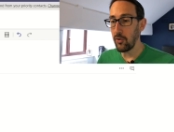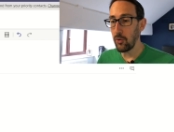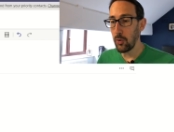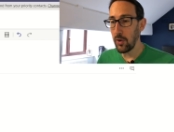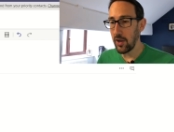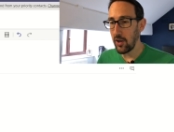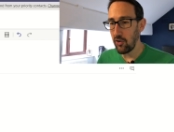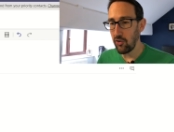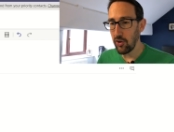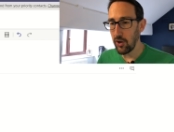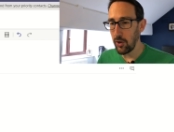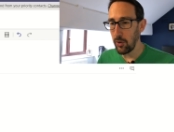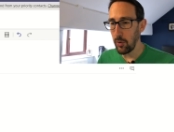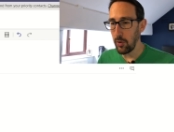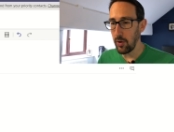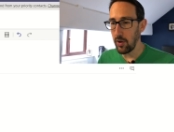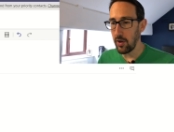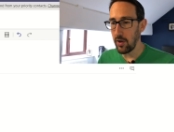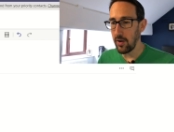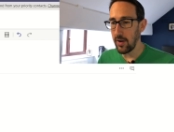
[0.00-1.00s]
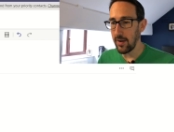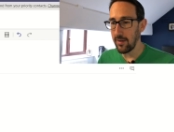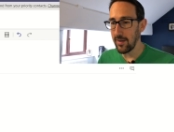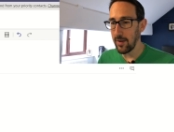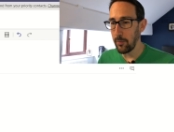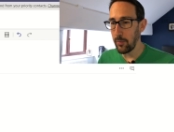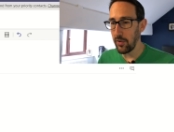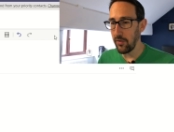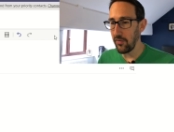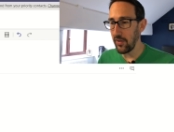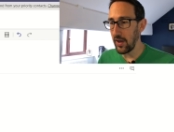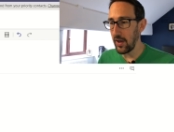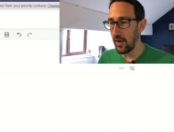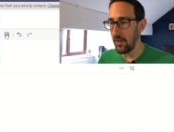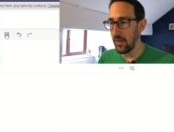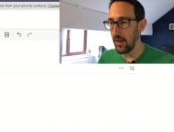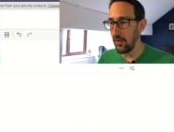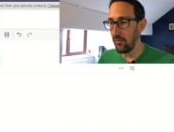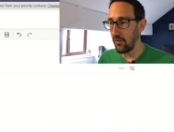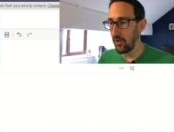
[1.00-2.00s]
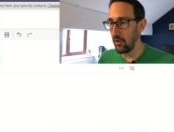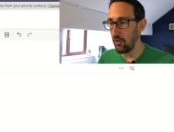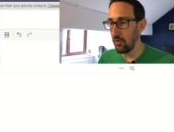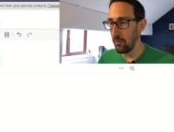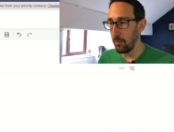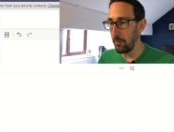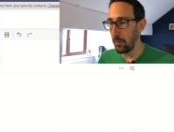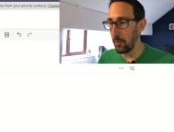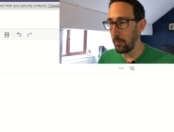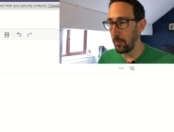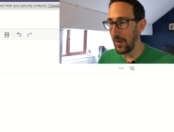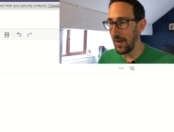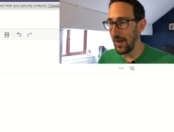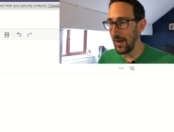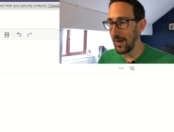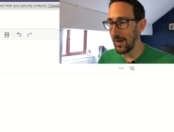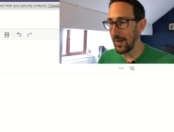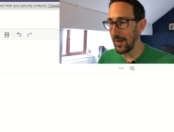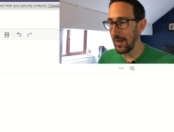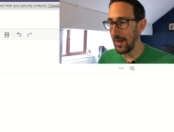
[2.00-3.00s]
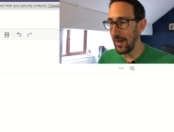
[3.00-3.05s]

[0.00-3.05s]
to quickly show you an example of that, and then if I jump back